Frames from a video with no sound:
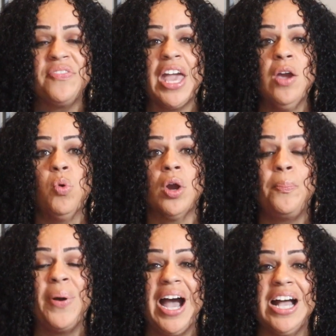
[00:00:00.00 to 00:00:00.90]
They were
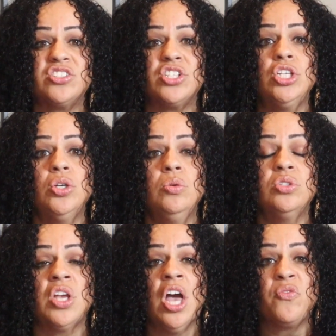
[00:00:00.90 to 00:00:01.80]
pots
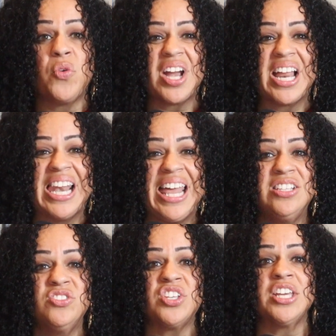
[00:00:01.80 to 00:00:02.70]
used for
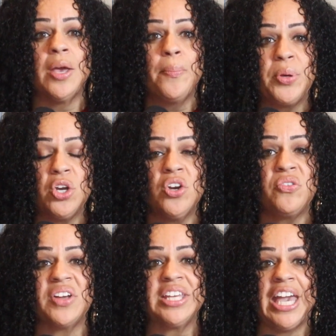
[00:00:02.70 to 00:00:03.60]
cleansing and
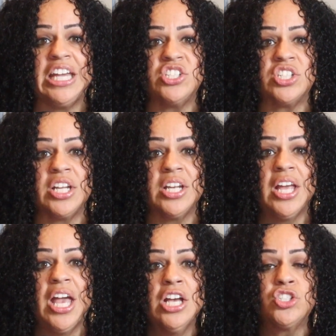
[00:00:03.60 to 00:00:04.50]
purification.
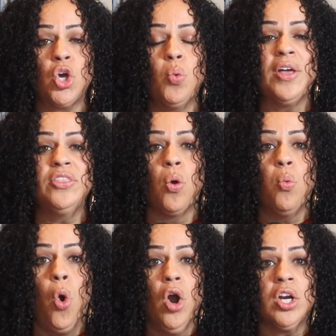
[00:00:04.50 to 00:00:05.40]
So when the
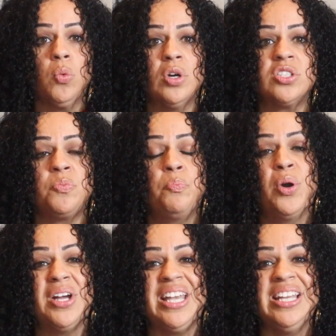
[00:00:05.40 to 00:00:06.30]
water was
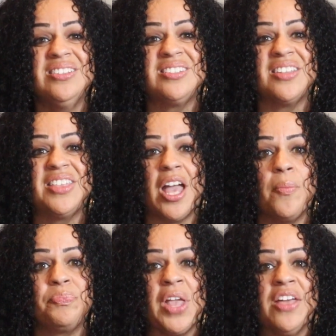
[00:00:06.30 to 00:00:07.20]
put into
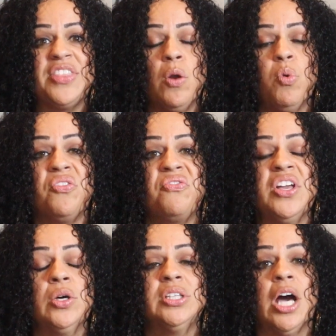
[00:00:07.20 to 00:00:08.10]
them, they were
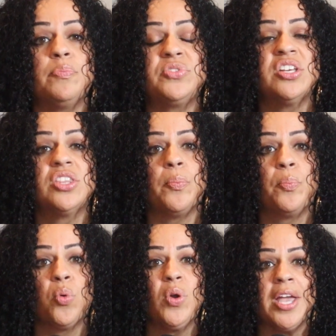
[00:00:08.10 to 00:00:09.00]
filled up to the
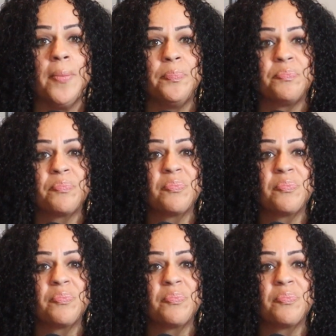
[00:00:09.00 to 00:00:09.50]
brim.